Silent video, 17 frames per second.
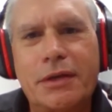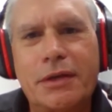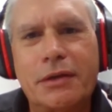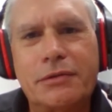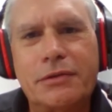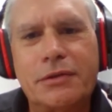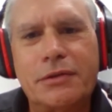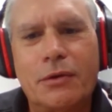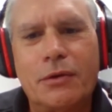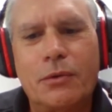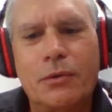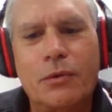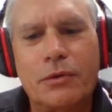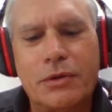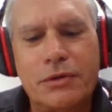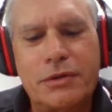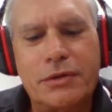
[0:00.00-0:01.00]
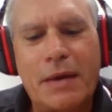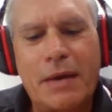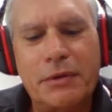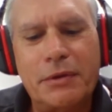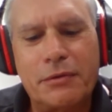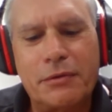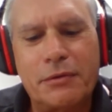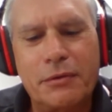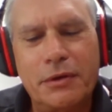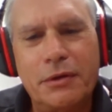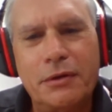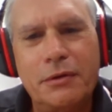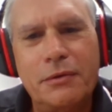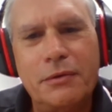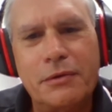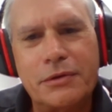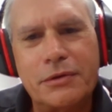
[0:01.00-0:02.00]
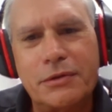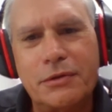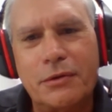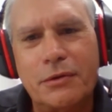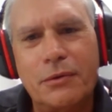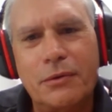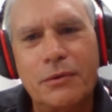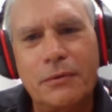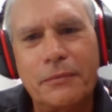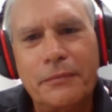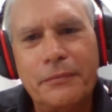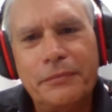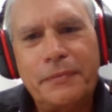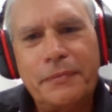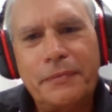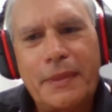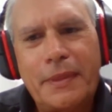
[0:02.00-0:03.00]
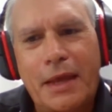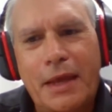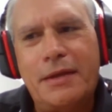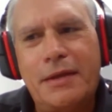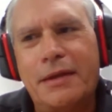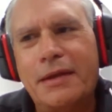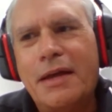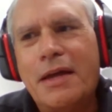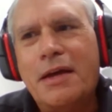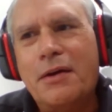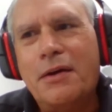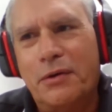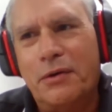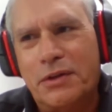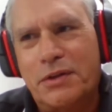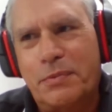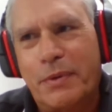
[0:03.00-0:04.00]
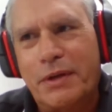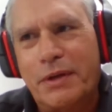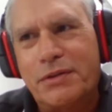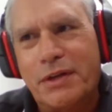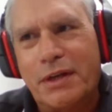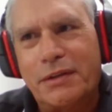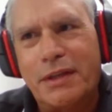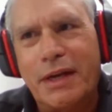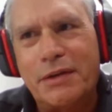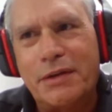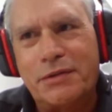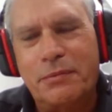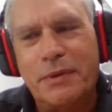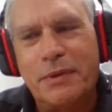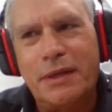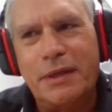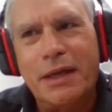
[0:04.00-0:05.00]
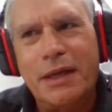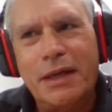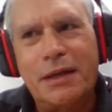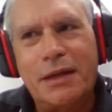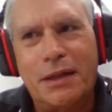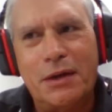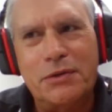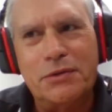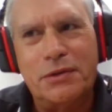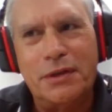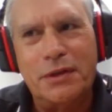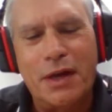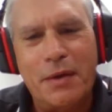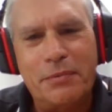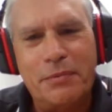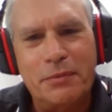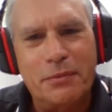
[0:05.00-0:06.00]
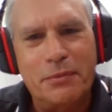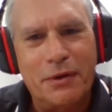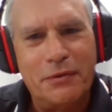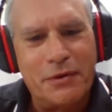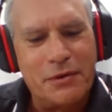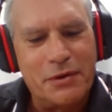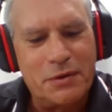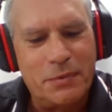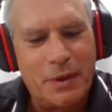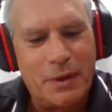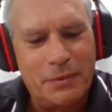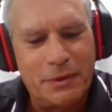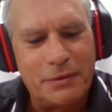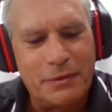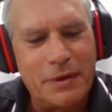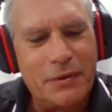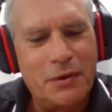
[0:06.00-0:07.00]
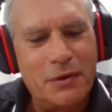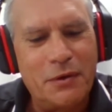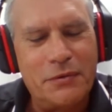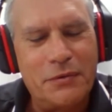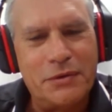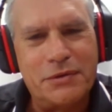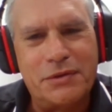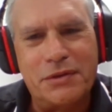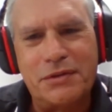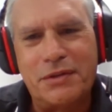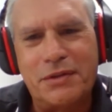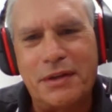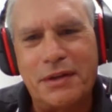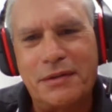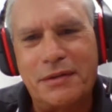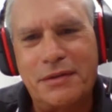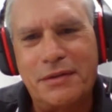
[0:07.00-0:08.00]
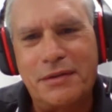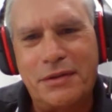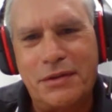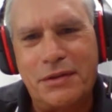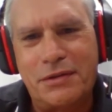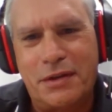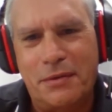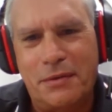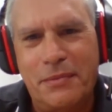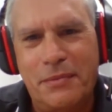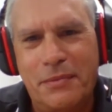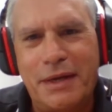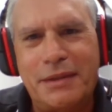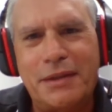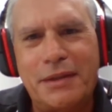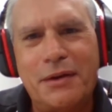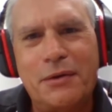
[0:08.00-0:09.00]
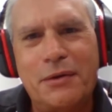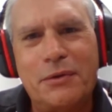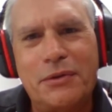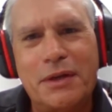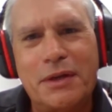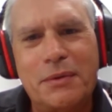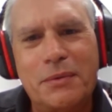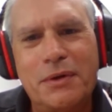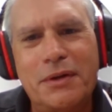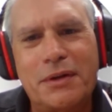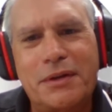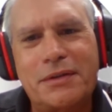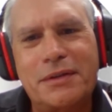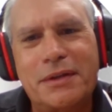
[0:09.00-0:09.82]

So it's not all just coming through you, or it's not all on a spreadsheet that has to be closed and opened by various people around the office just to make the whole thing work.